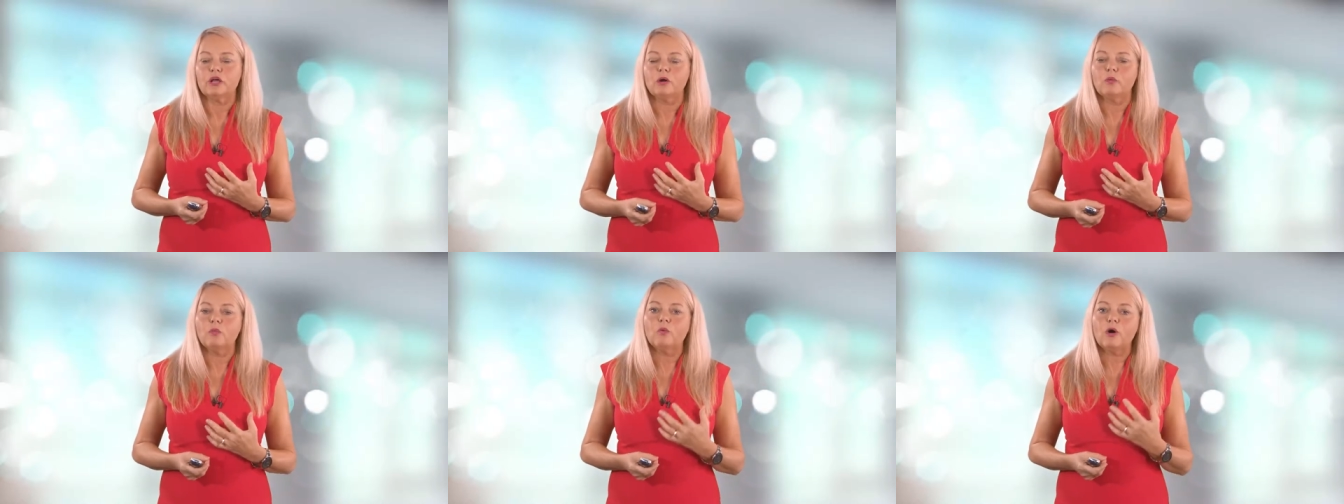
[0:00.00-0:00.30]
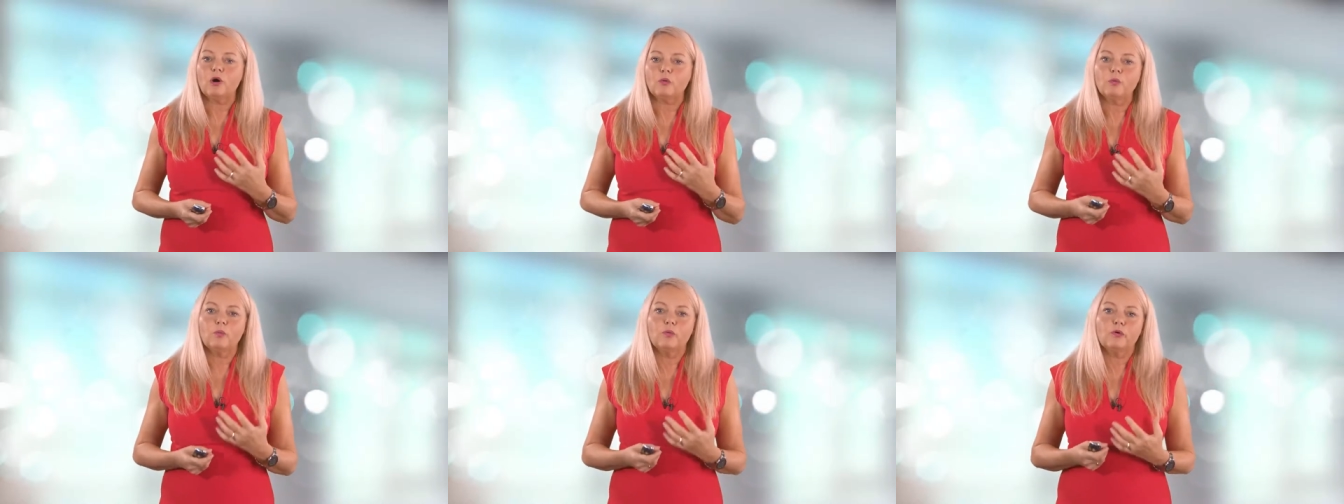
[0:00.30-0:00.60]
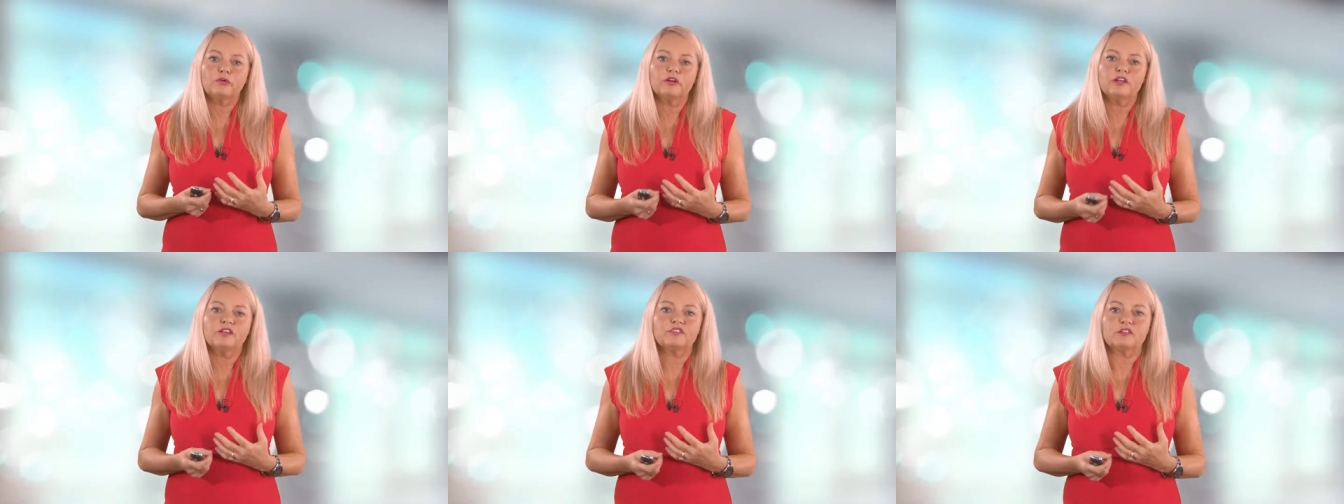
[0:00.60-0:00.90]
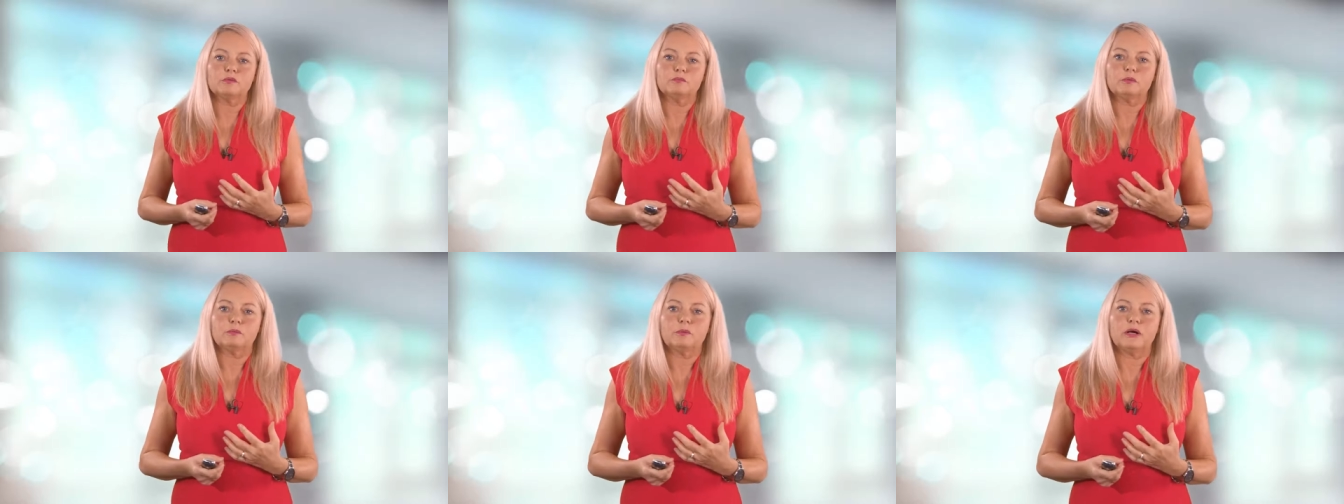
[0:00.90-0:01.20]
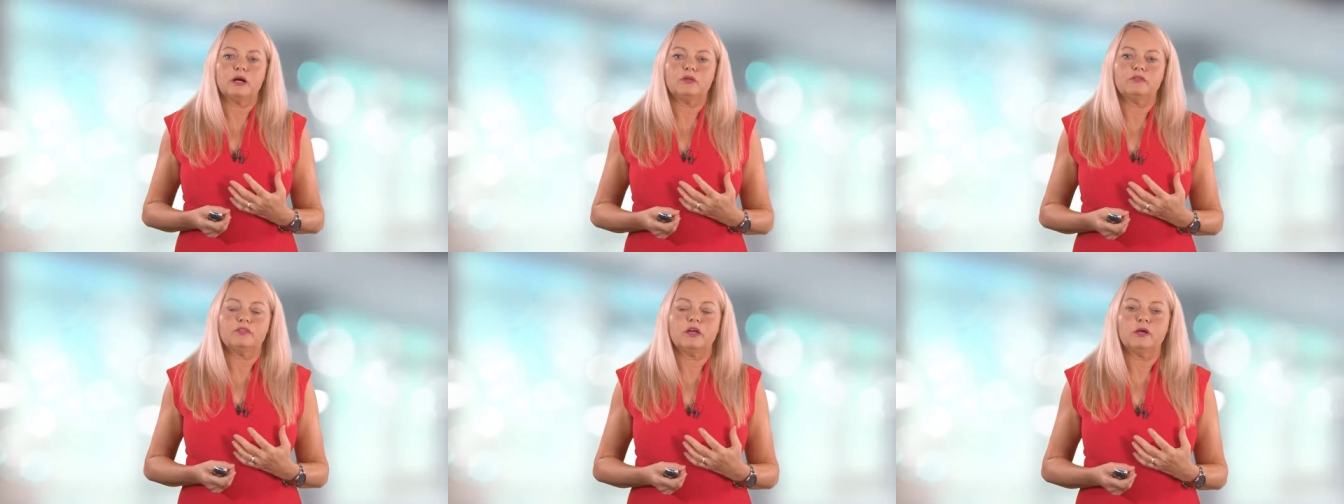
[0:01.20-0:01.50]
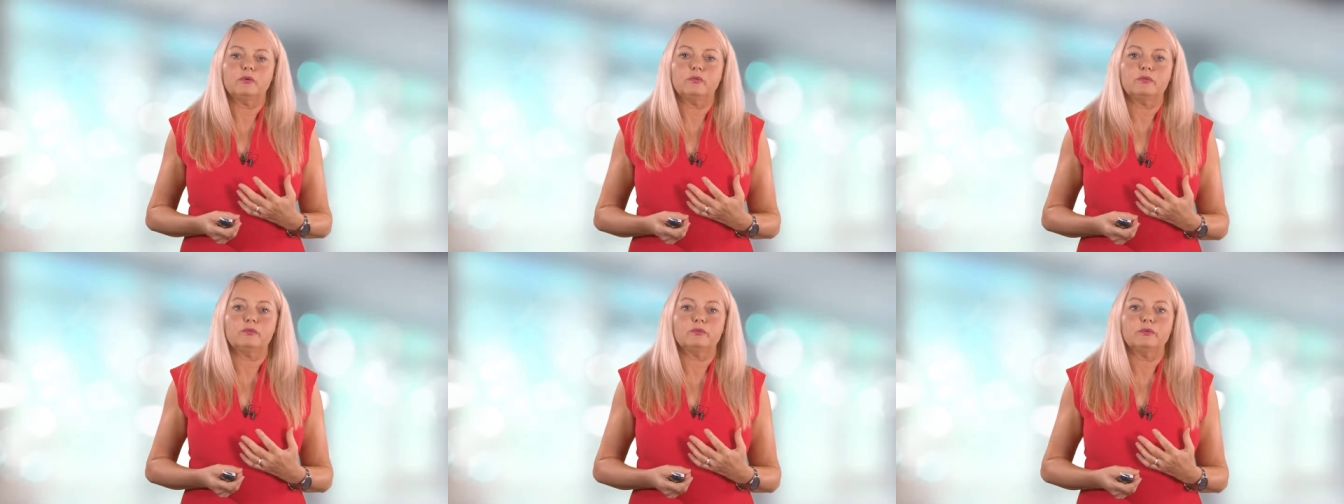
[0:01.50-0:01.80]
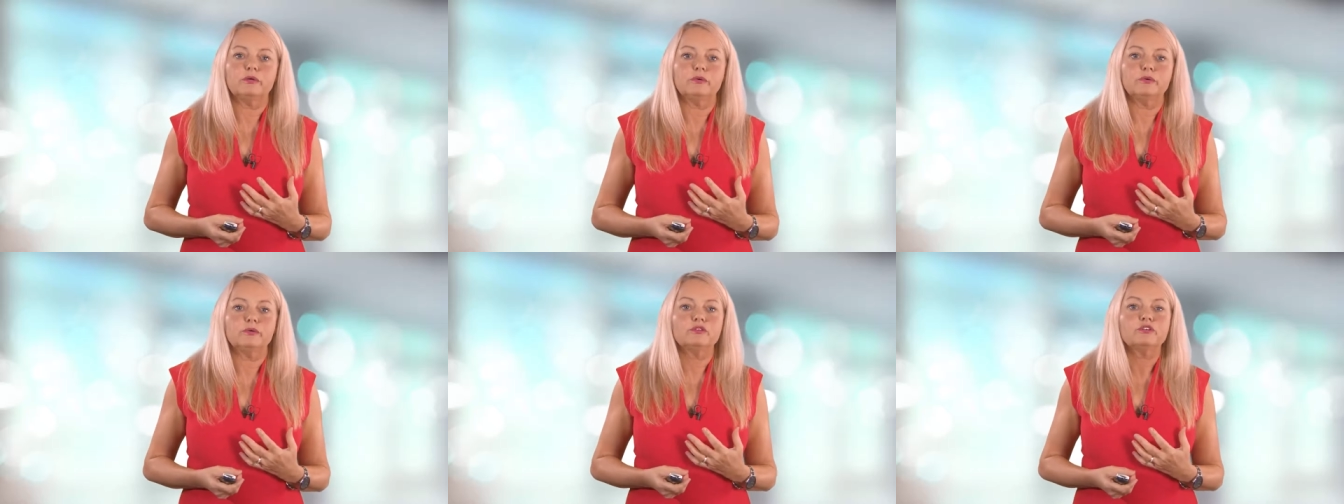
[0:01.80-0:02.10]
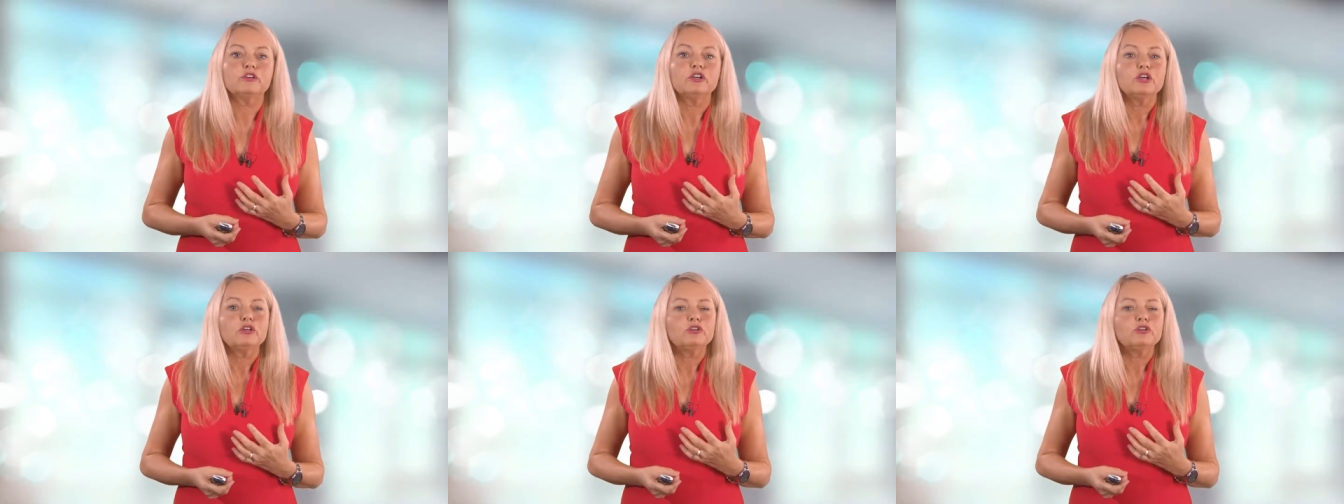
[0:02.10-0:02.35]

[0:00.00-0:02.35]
what worries them about their wound,